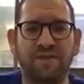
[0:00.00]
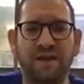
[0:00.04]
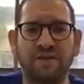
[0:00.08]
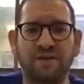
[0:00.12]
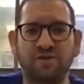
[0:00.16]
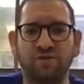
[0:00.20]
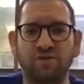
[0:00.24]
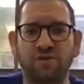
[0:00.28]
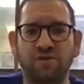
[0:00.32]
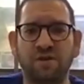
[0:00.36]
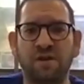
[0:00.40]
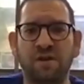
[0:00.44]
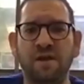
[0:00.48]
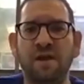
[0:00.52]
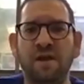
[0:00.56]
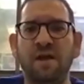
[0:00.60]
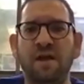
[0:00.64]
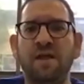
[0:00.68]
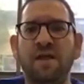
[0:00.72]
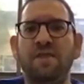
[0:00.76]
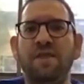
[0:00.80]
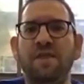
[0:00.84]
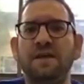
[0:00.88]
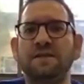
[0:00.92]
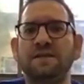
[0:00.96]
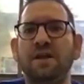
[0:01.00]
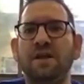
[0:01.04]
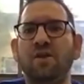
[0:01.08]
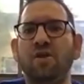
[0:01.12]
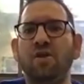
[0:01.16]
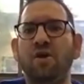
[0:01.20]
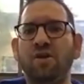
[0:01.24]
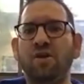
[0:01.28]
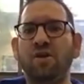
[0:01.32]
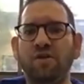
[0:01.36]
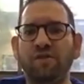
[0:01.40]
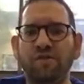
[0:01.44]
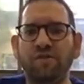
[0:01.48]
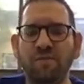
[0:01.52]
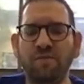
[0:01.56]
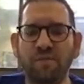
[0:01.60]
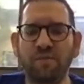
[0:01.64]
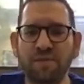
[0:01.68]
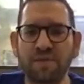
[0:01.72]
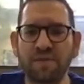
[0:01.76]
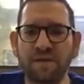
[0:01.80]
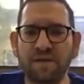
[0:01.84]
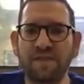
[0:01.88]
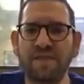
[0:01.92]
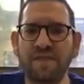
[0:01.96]
you? There's a lot of
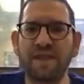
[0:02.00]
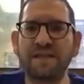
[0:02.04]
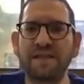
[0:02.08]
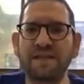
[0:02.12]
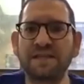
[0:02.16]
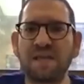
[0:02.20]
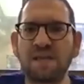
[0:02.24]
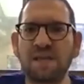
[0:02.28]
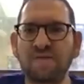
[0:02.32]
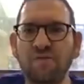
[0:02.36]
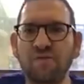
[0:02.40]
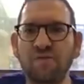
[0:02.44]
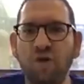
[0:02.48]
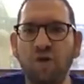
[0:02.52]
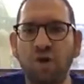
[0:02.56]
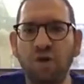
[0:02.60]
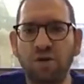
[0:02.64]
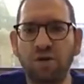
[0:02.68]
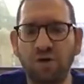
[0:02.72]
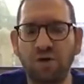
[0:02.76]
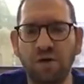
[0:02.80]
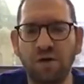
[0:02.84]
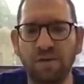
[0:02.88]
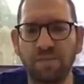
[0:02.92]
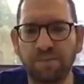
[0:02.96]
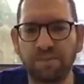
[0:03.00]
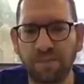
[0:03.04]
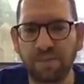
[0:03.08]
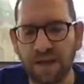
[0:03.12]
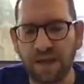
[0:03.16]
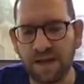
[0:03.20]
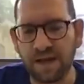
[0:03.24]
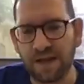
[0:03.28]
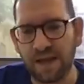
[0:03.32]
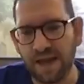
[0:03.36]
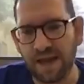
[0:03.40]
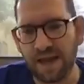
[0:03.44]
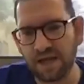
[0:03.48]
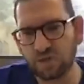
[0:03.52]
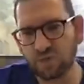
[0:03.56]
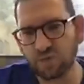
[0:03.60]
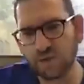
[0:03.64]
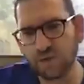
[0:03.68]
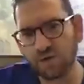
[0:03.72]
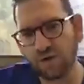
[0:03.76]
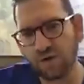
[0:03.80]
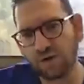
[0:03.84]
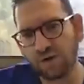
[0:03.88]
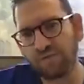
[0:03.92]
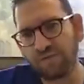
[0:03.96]
things that have gone on. And as we
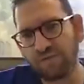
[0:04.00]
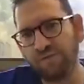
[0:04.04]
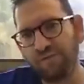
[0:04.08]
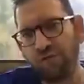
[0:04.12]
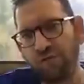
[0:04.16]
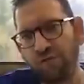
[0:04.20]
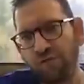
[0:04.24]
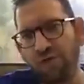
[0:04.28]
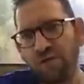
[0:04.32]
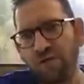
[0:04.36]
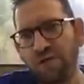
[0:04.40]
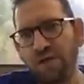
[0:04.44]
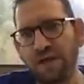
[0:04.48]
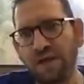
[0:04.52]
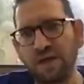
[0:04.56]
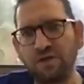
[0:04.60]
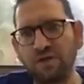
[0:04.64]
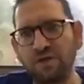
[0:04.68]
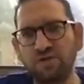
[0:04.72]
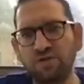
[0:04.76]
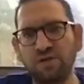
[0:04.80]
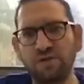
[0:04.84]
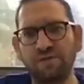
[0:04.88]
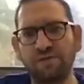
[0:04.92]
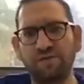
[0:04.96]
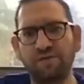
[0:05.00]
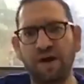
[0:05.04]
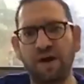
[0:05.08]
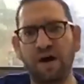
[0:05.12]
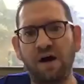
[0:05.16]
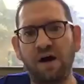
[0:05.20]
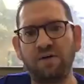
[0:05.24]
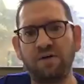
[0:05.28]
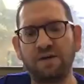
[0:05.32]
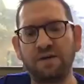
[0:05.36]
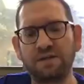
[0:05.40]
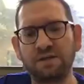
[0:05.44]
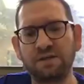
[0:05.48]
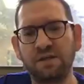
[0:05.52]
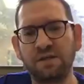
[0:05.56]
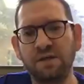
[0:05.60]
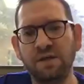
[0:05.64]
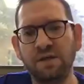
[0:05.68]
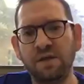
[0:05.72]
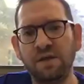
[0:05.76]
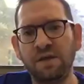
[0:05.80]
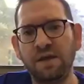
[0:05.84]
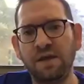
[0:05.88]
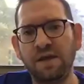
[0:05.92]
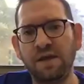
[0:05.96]
got further into the virus,
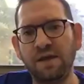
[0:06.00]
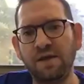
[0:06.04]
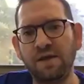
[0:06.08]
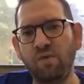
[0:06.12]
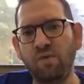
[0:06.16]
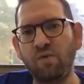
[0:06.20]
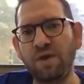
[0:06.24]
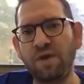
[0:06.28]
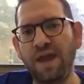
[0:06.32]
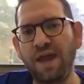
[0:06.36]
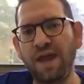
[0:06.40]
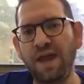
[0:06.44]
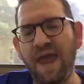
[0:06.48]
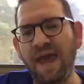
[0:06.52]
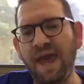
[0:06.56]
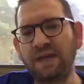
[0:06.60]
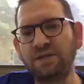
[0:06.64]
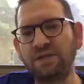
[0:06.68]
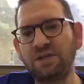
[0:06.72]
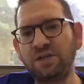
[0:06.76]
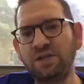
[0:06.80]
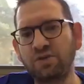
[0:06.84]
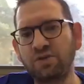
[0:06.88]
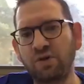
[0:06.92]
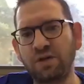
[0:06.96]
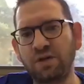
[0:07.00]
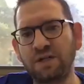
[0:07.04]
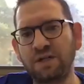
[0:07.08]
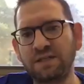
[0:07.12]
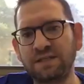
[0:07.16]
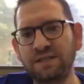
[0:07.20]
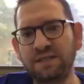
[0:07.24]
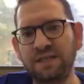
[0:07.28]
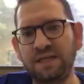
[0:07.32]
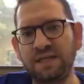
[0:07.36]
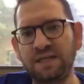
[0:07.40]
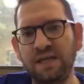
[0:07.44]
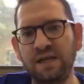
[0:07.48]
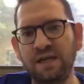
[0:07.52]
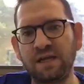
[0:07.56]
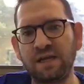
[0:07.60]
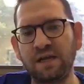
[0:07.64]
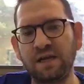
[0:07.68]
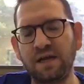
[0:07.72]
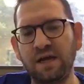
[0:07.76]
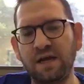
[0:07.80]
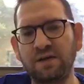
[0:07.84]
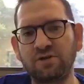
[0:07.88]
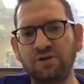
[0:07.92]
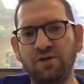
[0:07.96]
we actually started seeing
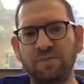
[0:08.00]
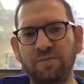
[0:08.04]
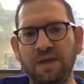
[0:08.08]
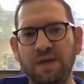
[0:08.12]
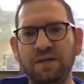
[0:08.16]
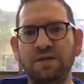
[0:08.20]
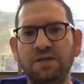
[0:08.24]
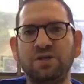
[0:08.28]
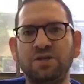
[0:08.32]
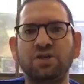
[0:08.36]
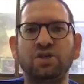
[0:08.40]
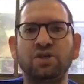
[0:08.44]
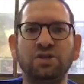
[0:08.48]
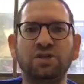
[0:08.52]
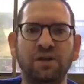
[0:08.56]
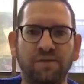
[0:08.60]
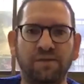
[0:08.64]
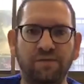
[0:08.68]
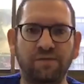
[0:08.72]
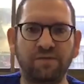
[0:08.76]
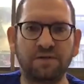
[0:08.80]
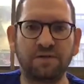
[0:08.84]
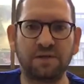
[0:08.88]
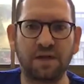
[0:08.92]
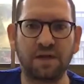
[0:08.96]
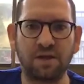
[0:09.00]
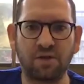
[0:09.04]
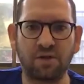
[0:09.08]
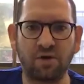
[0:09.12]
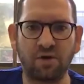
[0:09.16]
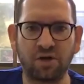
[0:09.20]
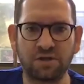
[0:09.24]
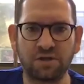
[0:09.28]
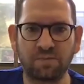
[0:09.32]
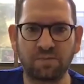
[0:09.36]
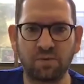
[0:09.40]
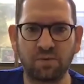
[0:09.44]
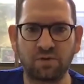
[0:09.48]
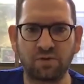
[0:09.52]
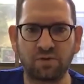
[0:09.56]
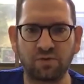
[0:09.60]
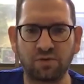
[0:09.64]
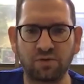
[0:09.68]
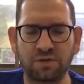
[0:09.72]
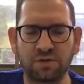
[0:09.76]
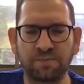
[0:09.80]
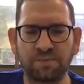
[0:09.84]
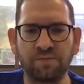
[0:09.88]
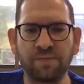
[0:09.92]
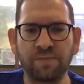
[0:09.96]
a tremendous shift in the
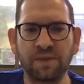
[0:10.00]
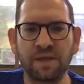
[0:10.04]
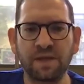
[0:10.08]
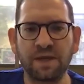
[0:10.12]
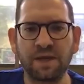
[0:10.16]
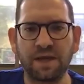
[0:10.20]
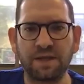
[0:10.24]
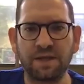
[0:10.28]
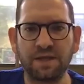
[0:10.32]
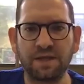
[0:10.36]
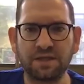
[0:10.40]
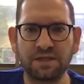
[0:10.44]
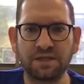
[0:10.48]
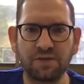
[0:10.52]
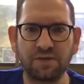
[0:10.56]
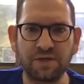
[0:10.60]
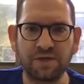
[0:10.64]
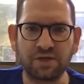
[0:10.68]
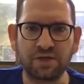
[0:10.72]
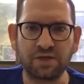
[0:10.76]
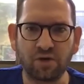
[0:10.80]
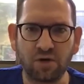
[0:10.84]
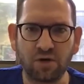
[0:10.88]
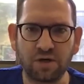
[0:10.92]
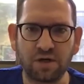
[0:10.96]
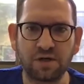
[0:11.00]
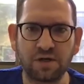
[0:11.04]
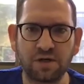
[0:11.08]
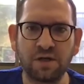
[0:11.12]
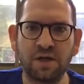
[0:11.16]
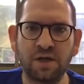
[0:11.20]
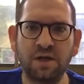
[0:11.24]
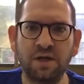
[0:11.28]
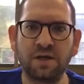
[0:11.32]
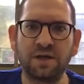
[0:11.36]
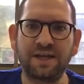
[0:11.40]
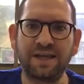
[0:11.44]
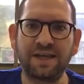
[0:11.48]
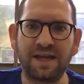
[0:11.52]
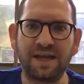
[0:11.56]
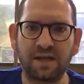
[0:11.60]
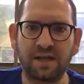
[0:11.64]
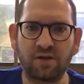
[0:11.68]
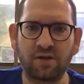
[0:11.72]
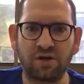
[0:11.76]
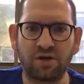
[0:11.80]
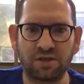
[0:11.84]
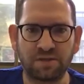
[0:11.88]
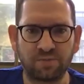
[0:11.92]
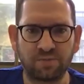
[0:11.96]
hospitals. Initially, we started getting
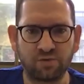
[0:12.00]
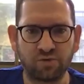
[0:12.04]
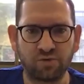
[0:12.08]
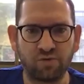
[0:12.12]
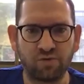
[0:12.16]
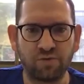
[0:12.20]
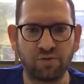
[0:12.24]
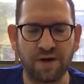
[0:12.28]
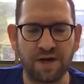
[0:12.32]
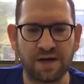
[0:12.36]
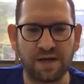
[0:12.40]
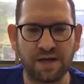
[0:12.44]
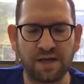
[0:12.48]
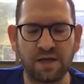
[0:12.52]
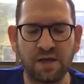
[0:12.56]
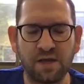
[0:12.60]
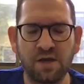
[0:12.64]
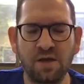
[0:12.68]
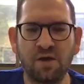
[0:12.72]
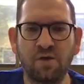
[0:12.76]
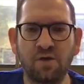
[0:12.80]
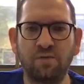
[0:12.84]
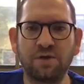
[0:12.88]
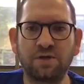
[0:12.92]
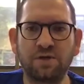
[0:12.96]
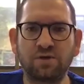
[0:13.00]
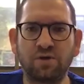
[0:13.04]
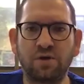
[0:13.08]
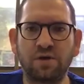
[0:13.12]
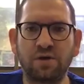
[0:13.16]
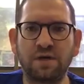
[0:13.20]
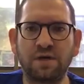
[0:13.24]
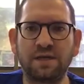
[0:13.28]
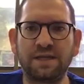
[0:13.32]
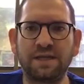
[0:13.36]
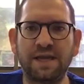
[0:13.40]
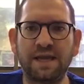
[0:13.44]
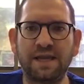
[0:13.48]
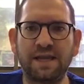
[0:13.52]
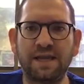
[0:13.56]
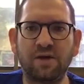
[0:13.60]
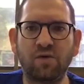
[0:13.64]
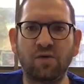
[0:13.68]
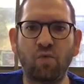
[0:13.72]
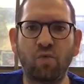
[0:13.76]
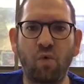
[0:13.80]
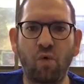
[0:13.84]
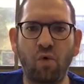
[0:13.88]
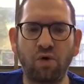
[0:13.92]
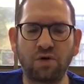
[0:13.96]
the hospital ready. We started
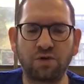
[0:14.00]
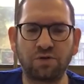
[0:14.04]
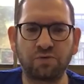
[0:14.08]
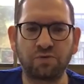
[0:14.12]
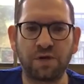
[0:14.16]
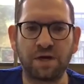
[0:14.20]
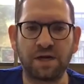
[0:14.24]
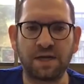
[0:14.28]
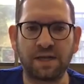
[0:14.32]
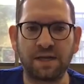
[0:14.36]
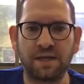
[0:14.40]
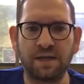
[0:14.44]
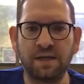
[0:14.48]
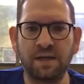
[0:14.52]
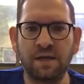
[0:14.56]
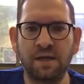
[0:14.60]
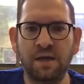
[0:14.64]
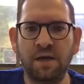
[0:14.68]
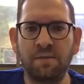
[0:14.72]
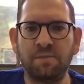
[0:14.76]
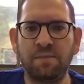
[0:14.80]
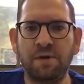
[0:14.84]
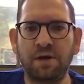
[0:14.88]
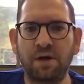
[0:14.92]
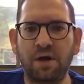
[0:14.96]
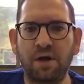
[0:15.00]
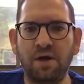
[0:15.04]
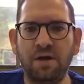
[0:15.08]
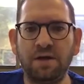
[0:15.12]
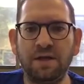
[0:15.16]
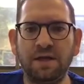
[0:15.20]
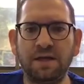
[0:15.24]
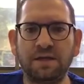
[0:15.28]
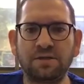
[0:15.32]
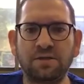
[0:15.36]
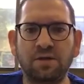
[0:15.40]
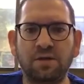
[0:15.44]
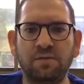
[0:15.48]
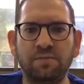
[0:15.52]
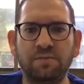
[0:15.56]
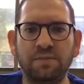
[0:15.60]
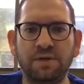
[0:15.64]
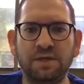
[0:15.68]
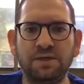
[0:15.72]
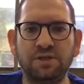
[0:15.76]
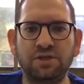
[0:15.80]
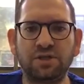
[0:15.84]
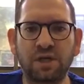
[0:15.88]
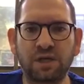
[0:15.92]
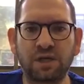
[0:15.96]
getting wards ready. But only until
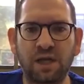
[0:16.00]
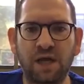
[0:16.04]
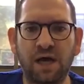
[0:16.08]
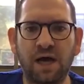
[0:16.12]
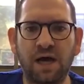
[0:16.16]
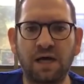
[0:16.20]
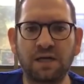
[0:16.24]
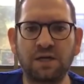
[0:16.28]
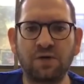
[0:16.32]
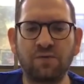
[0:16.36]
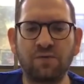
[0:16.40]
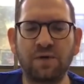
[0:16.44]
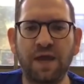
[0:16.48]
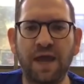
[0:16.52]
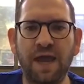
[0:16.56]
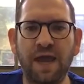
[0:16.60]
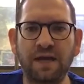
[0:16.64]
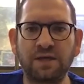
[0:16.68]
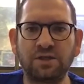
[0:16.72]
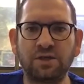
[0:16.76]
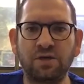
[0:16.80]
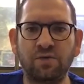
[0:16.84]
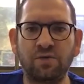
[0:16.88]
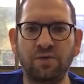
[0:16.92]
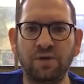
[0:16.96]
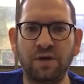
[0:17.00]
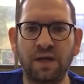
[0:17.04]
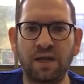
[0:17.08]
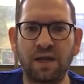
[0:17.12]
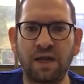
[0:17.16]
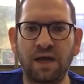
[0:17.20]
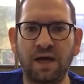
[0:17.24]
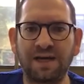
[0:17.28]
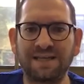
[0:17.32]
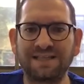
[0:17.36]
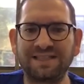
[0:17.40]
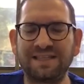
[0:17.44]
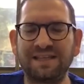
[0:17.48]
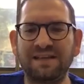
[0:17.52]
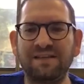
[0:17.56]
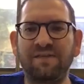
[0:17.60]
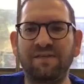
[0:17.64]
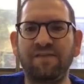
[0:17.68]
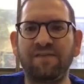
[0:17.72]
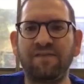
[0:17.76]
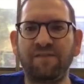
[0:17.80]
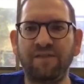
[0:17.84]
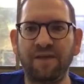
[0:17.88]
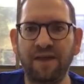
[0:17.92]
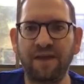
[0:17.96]
mid-July did we actually realize the
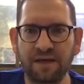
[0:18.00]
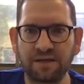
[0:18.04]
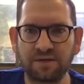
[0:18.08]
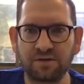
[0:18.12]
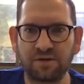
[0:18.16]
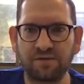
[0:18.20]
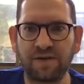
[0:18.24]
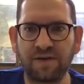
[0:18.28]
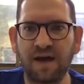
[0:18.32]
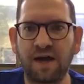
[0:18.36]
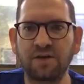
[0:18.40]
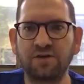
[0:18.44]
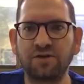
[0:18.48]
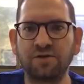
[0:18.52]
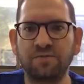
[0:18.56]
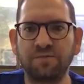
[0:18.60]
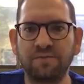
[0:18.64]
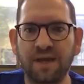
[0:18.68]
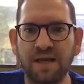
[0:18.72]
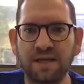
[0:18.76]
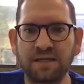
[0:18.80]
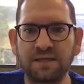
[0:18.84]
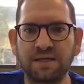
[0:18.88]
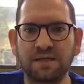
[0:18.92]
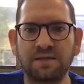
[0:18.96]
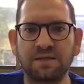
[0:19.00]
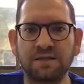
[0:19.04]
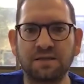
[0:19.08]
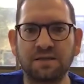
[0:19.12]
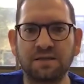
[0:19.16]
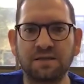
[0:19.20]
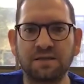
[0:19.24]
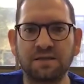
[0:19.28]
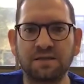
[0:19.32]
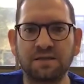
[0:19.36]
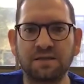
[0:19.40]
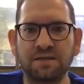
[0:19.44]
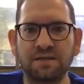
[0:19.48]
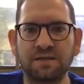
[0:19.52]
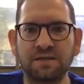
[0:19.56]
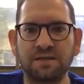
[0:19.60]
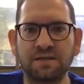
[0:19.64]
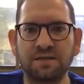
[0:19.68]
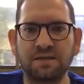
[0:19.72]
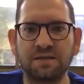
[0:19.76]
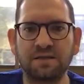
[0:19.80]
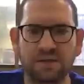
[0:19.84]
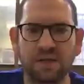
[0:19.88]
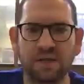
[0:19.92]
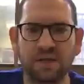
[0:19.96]
effect of how dramatic this virus is.